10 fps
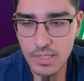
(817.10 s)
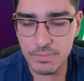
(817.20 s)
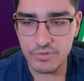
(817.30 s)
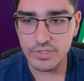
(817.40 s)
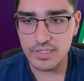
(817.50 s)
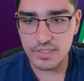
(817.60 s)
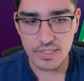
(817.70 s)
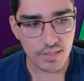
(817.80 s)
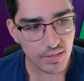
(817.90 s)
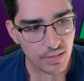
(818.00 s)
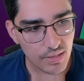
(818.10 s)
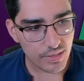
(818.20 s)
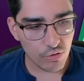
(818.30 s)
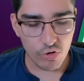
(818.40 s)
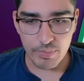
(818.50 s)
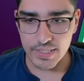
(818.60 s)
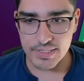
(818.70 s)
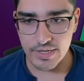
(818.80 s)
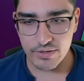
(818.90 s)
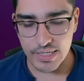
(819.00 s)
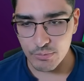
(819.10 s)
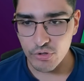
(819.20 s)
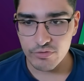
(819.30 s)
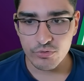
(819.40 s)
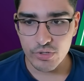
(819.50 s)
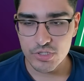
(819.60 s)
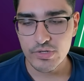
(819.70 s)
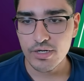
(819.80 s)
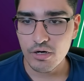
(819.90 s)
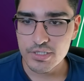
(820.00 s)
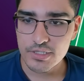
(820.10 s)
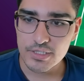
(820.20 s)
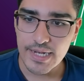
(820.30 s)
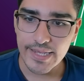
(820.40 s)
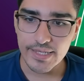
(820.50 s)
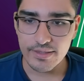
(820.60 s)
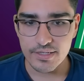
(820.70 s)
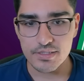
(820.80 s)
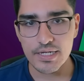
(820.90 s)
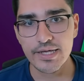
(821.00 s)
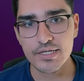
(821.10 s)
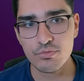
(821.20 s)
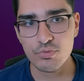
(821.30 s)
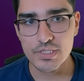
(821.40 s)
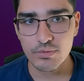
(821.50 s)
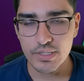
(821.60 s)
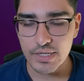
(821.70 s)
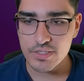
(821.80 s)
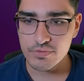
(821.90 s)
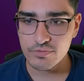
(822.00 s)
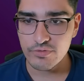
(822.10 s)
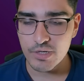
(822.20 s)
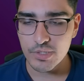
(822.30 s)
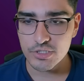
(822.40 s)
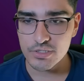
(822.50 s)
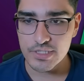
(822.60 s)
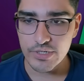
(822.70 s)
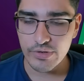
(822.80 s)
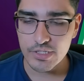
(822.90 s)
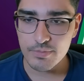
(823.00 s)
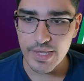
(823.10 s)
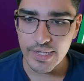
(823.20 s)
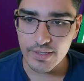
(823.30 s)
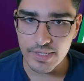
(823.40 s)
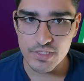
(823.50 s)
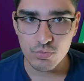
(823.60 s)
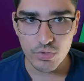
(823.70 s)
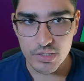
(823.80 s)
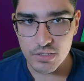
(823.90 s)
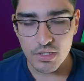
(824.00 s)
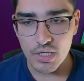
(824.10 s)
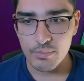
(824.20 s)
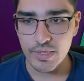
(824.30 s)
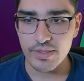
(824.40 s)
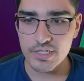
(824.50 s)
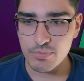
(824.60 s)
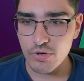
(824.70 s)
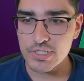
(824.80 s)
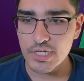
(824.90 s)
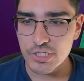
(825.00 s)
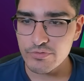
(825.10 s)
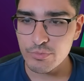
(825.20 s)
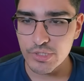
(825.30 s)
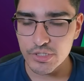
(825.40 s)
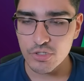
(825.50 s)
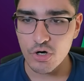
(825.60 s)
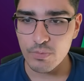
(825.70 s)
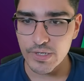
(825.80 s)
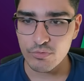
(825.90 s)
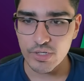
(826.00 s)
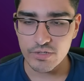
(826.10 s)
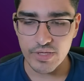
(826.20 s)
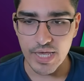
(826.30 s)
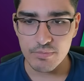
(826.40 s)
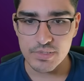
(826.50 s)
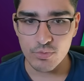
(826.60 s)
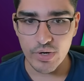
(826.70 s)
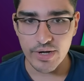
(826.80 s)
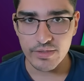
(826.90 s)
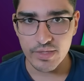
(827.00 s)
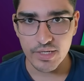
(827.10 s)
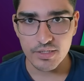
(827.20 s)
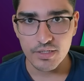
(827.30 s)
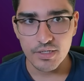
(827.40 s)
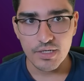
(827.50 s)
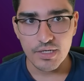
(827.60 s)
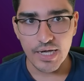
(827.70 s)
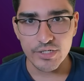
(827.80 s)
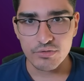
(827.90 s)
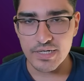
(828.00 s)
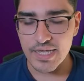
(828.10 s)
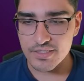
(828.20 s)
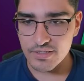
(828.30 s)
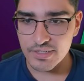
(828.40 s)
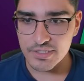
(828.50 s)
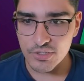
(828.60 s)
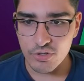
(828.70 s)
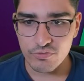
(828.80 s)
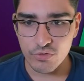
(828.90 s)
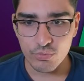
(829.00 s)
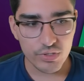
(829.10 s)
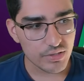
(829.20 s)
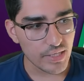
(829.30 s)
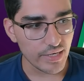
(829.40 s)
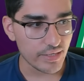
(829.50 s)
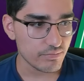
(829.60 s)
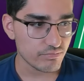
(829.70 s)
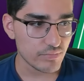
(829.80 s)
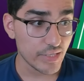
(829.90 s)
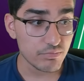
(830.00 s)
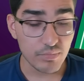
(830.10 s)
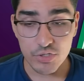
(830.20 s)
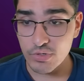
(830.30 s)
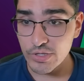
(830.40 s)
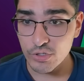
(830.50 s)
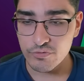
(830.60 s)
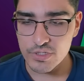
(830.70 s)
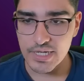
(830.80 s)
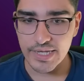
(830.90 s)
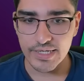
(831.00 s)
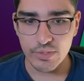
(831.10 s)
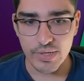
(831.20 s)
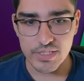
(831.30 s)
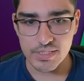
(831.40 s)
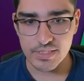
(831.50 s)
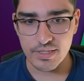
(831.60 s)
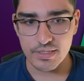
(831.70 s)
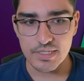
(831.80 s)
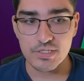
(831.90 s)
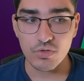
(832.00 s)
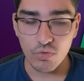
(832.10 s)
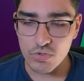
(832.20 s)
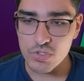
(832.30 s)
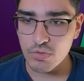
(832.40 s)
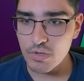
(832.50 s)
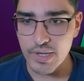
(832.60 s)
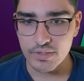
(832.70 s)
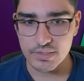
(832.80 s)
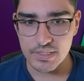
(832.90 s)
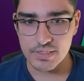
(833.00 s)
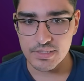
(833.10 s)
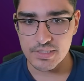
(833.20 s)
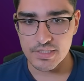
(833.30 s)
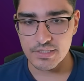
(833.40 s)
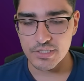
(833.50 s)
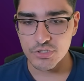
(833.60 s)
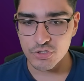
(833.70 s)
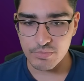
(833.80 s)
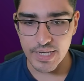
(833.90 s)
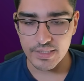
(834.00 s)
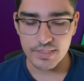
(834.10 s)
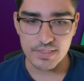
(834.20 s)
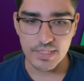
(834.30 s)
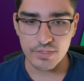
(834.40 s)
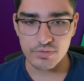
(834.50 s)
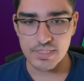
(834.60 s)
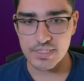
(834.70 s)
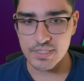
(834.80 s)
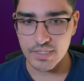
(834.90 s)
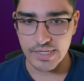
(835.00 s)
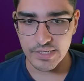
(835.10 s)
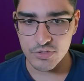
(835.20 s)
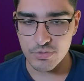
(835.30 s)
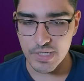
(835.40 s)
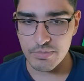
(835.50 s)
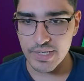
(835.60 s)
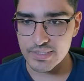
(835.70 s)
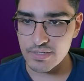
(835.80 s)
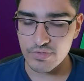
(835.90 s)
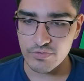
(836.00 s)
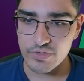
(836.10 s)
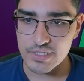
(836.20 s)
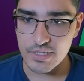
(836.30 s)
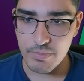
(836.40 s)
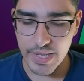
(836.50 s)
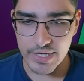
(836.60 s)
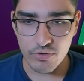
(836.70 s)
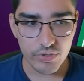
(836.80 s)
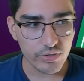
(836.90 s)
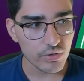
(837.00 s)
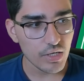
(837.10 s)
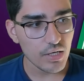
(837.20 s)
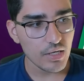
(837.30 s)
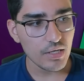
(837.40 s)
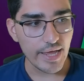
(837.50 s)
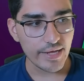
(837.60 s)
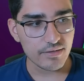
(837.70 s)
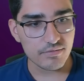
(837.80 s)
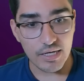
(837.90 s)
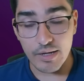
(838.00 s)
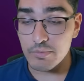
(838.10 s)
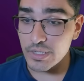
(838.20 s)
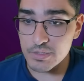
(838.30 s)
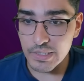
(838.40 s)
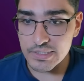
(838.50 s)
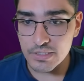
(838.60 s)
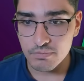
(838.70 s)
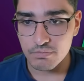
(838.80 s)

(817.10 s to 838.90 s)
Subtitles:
But really, the core picks here that I'm going for is Strand Larson and Solanke. I think Solanke was someone that I was very much considering and debating against Wood. But I think Spurs actually have a pretty good opening run of games where I think I don't necessarily need to go for Wood, and I'd much rather go for Solanke anyways, because I think he's also on penalties this season. He should be at least. I don't see Son getting too many minutes, even if he's in the pecking order. And I am expecting